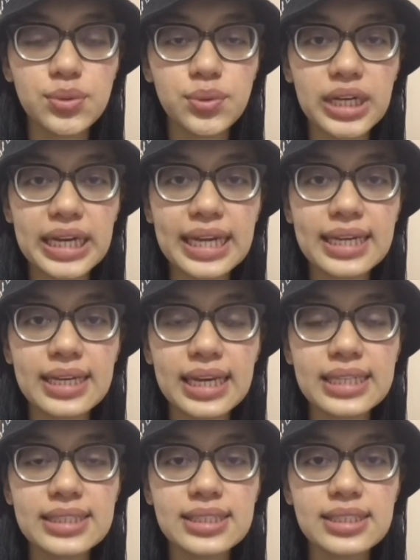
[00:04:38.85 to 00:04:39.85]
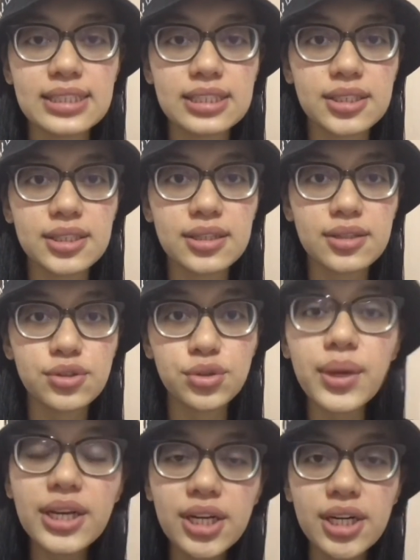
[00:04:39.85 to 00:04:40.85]
wherein it's the
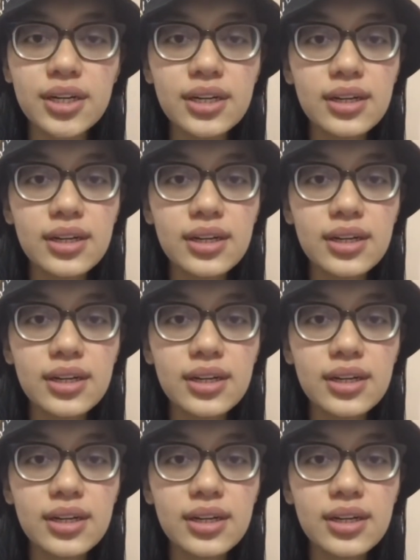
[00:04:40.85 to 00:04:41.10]
trigger,